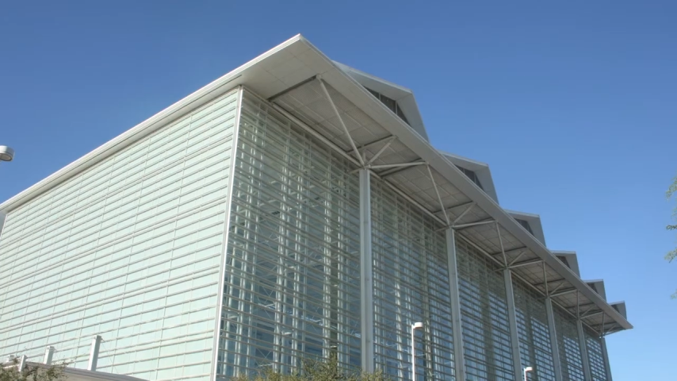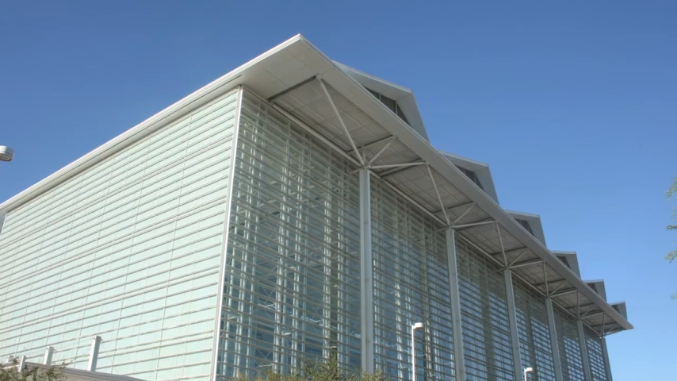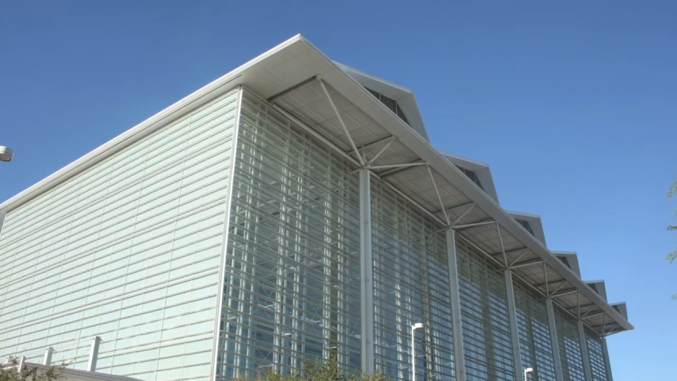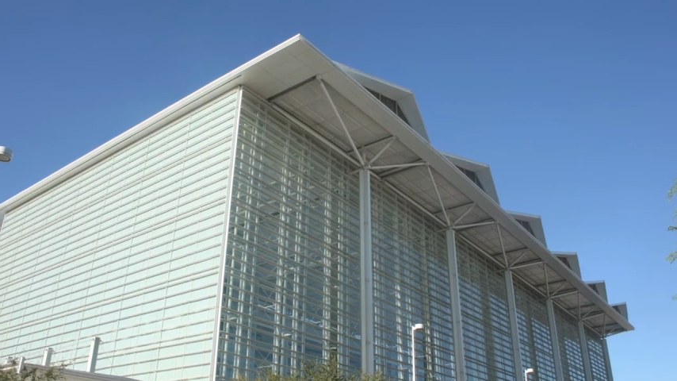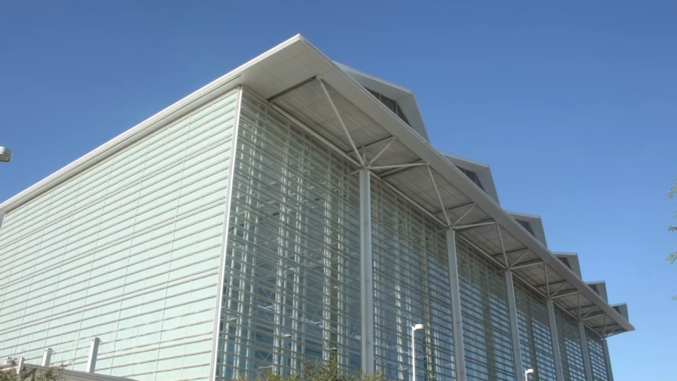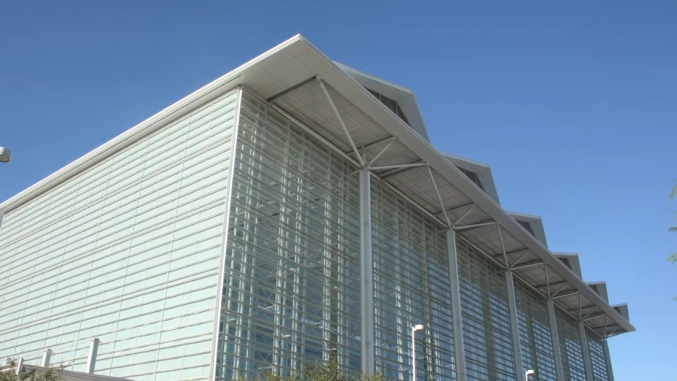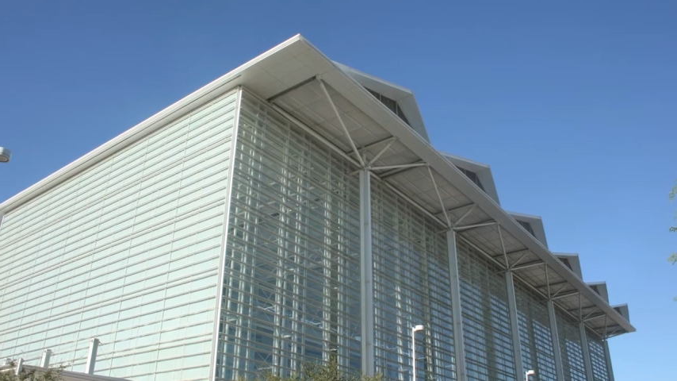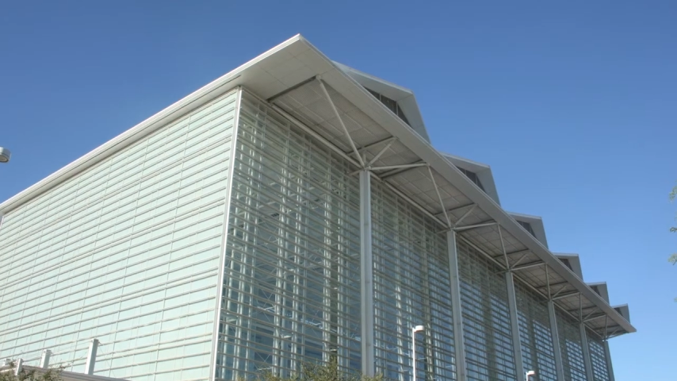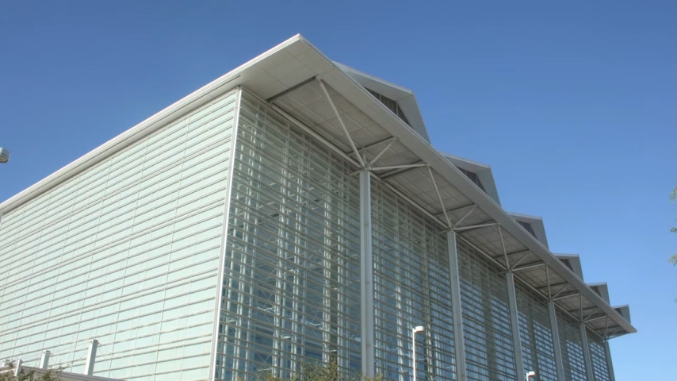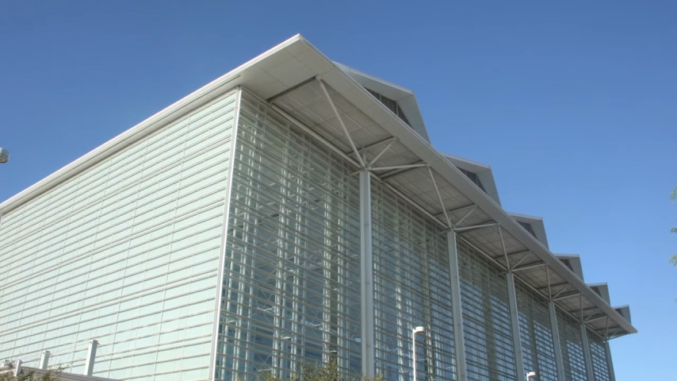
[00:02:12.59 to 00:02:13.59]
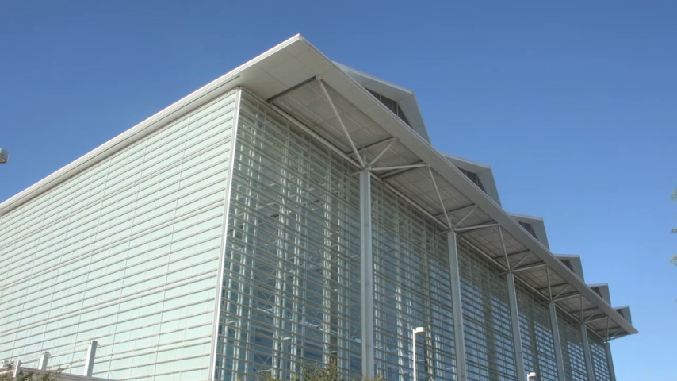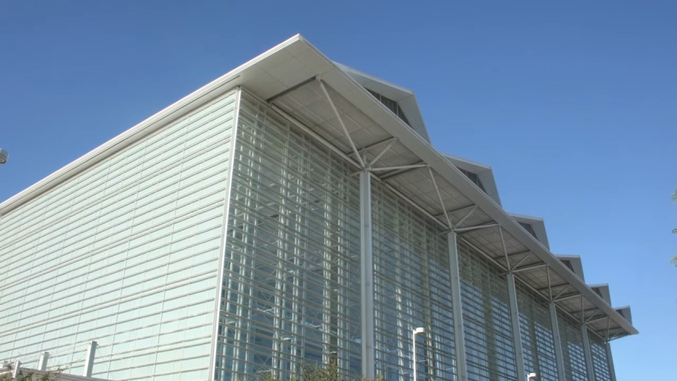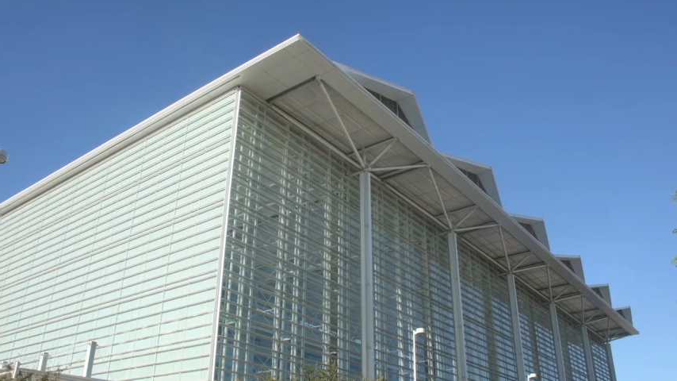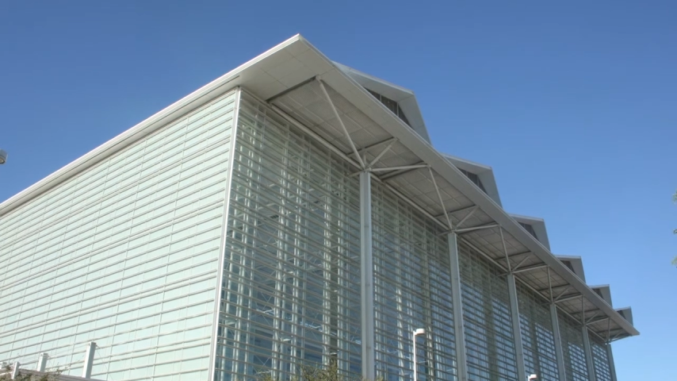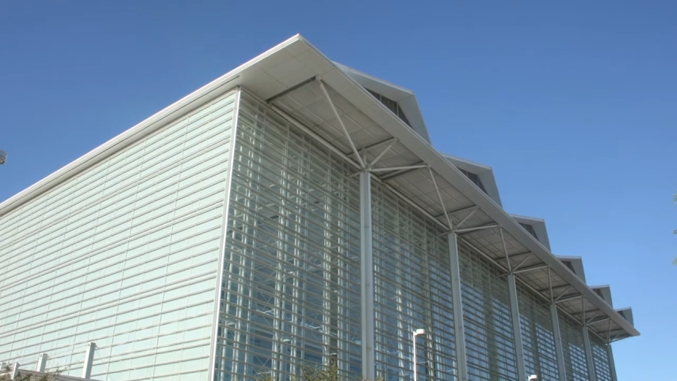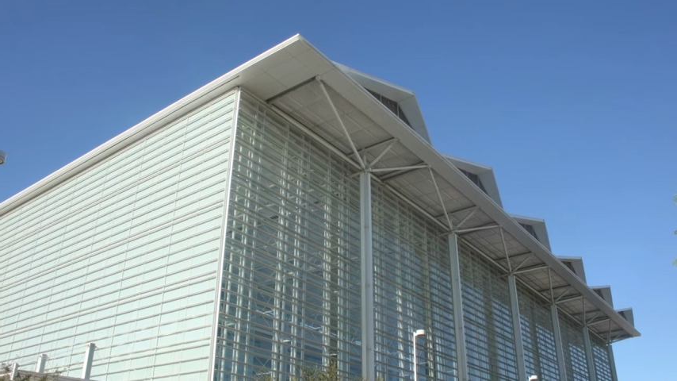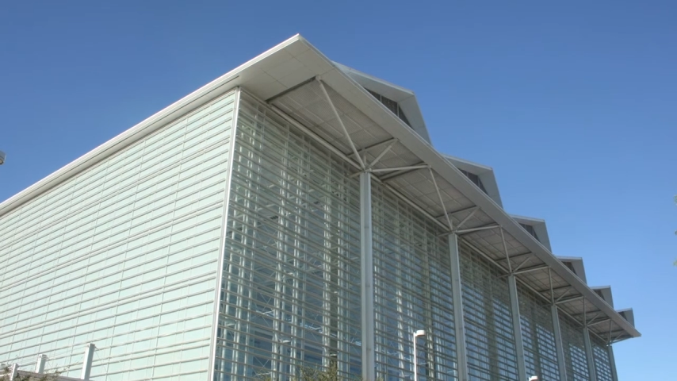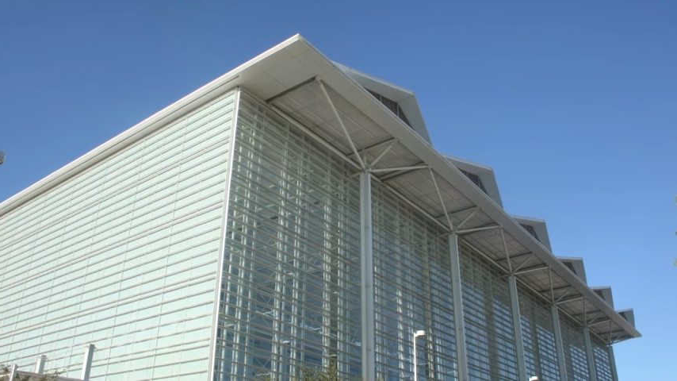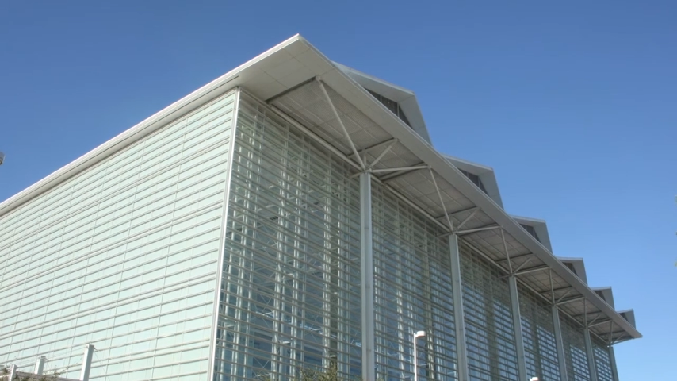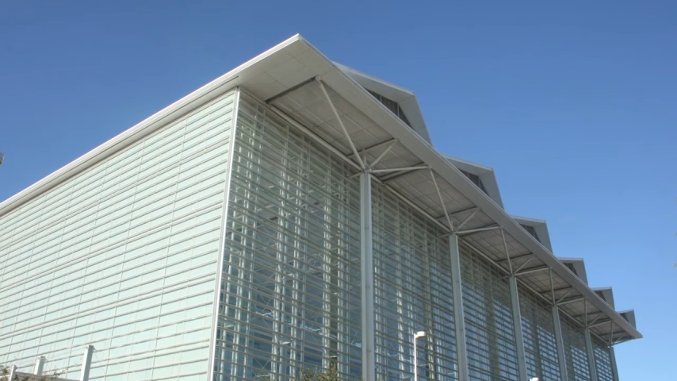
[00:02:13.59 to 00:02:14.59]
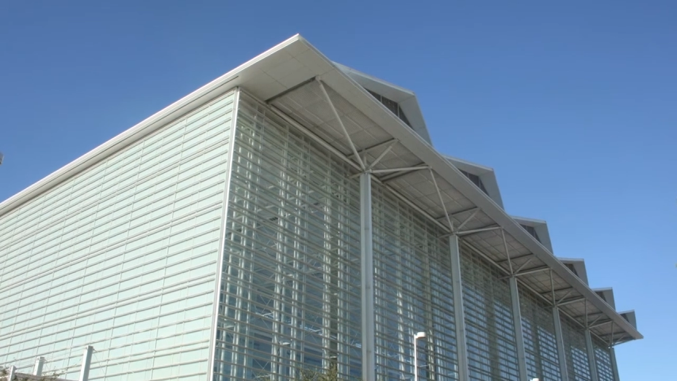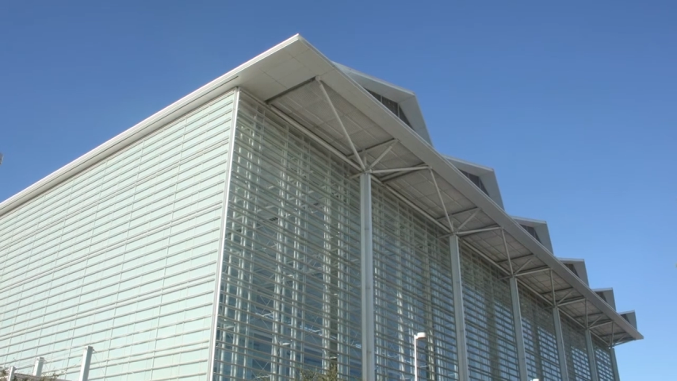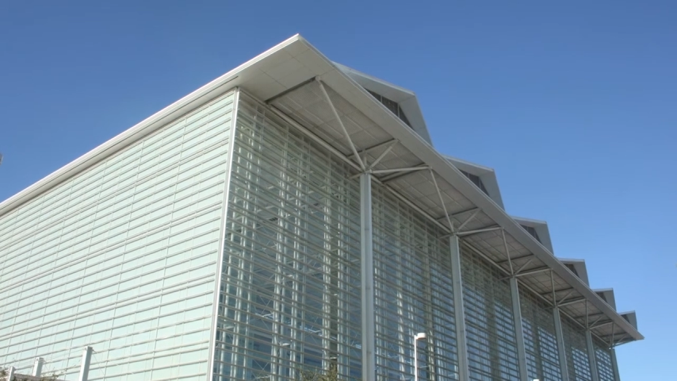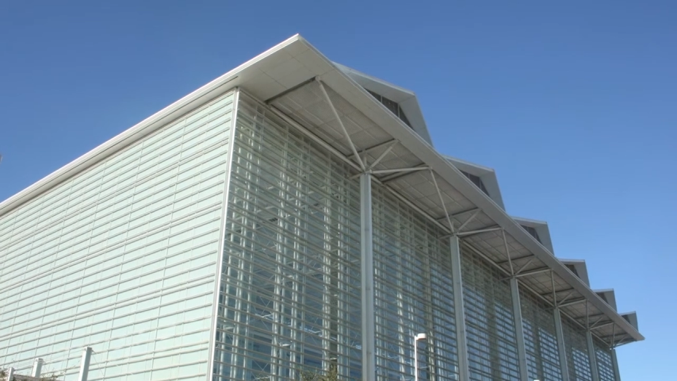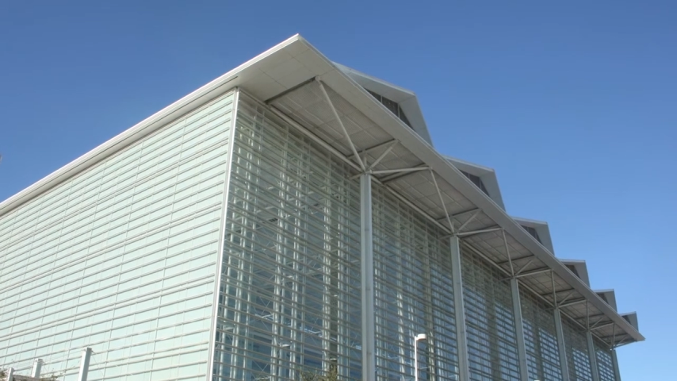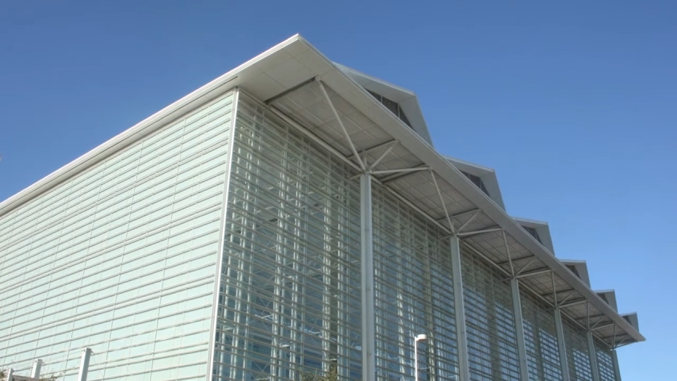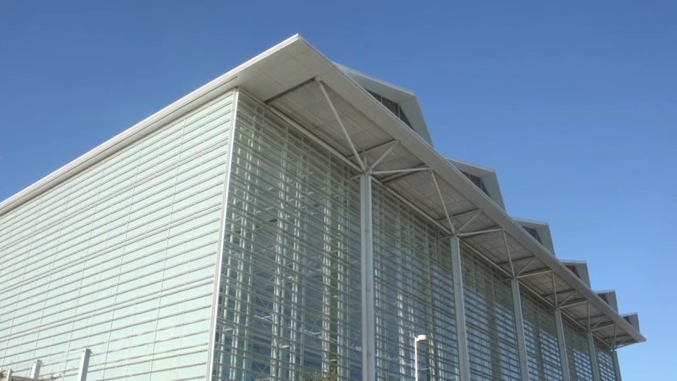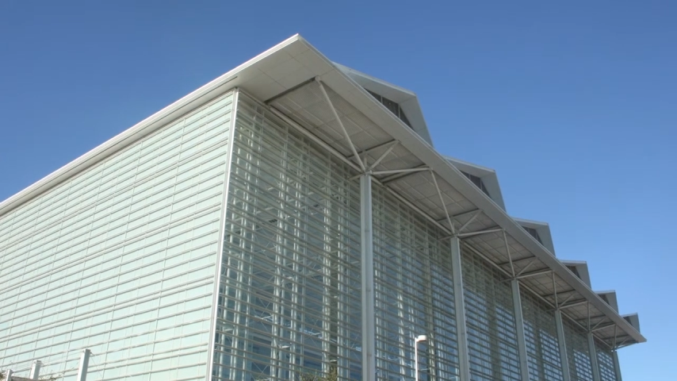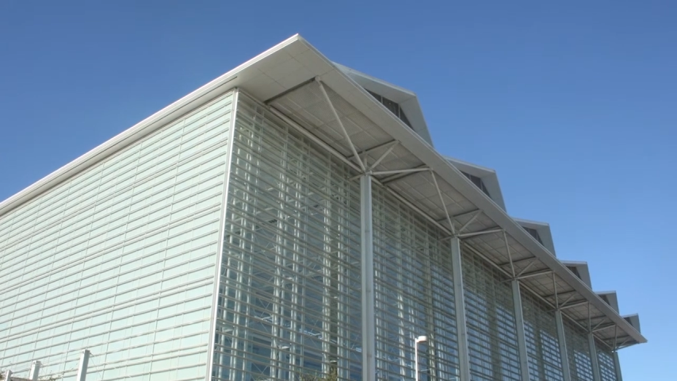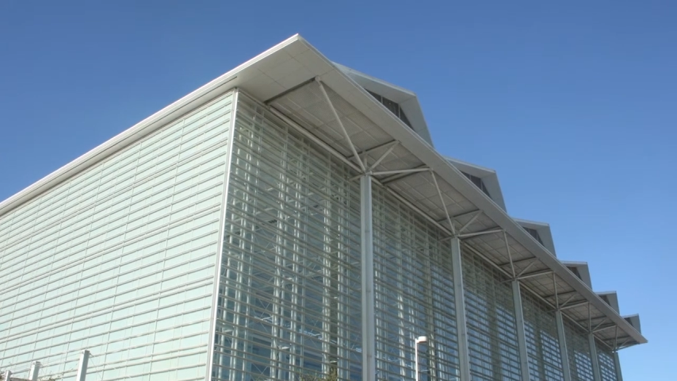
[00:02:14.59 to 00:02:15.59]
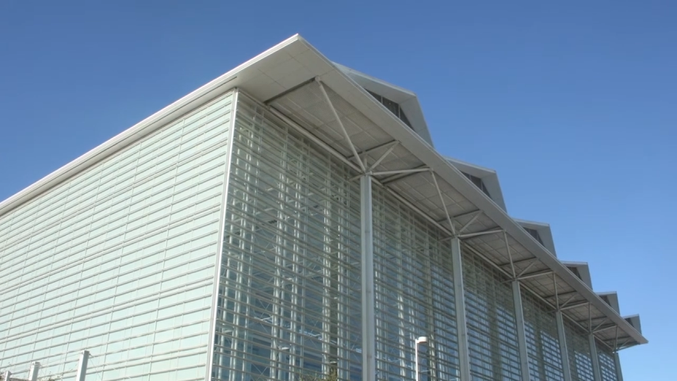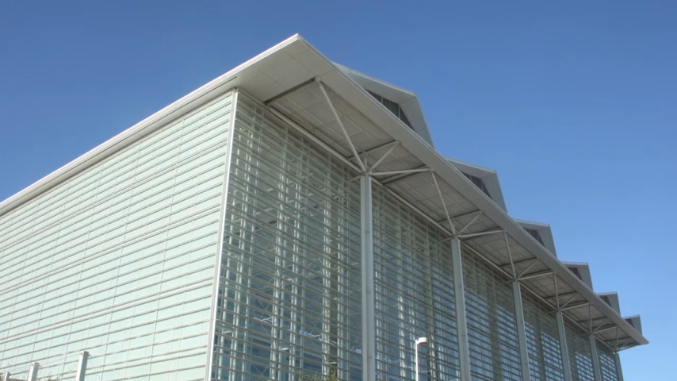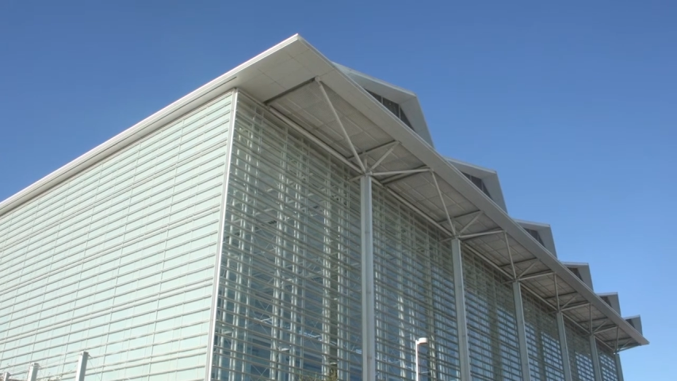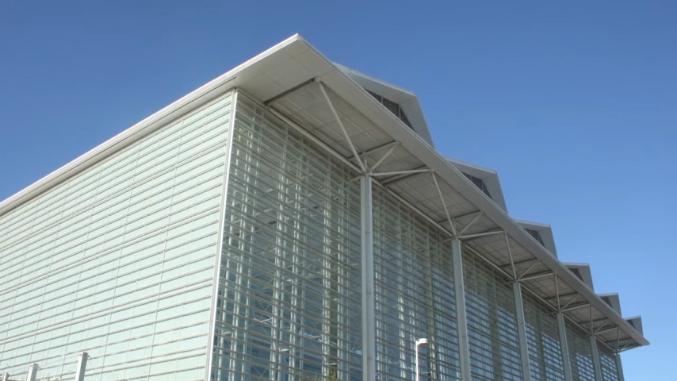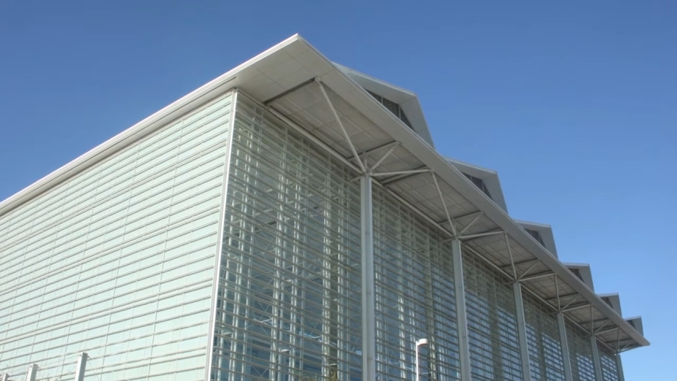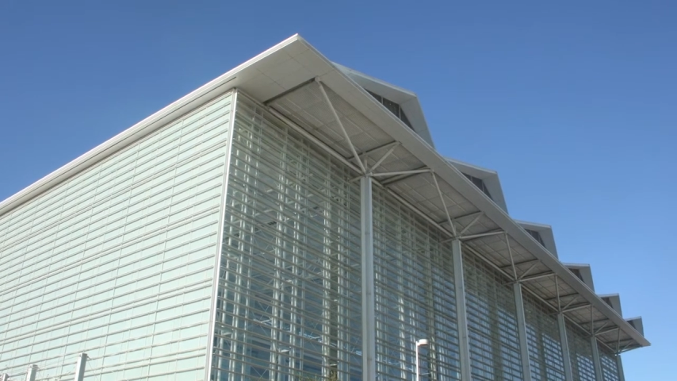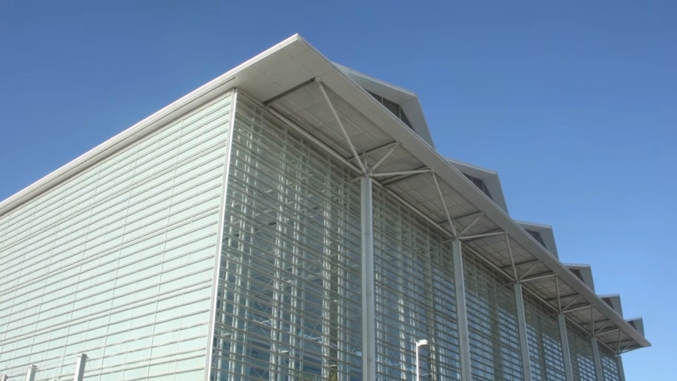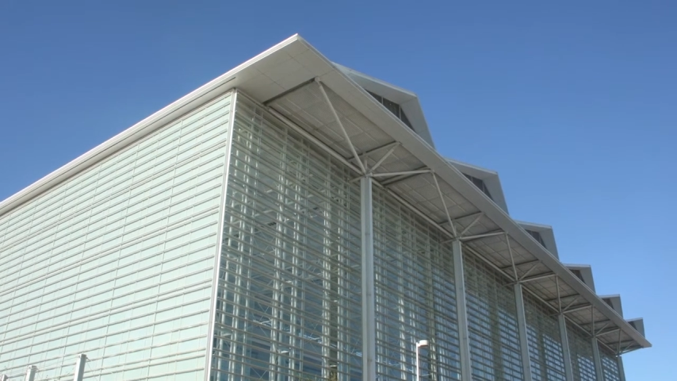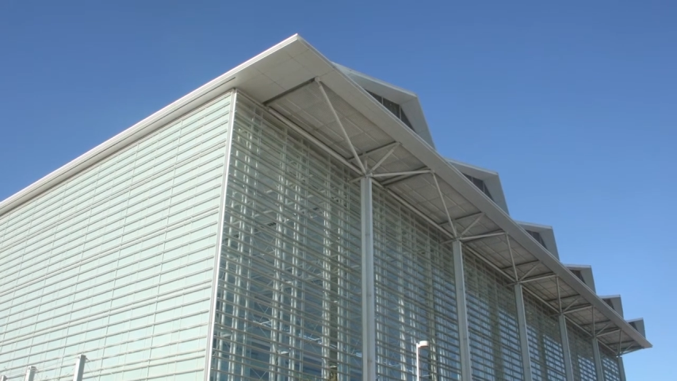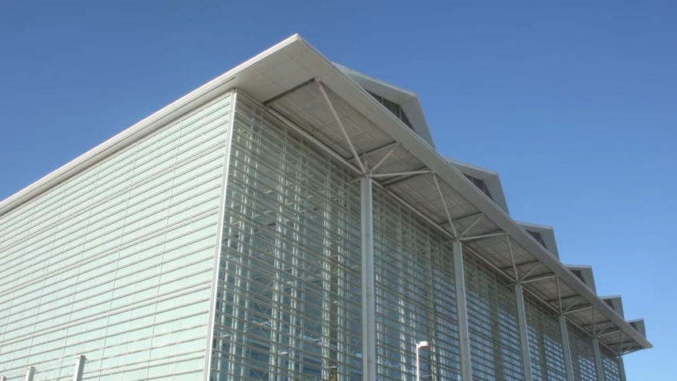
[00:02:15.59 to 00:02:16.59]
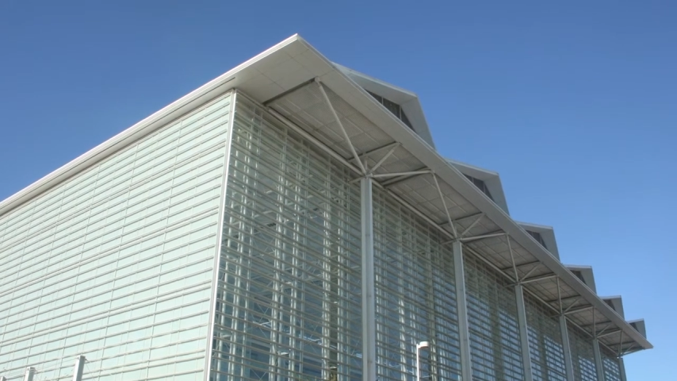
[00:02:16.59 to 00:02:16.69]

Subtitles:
[unreadable: no face in view]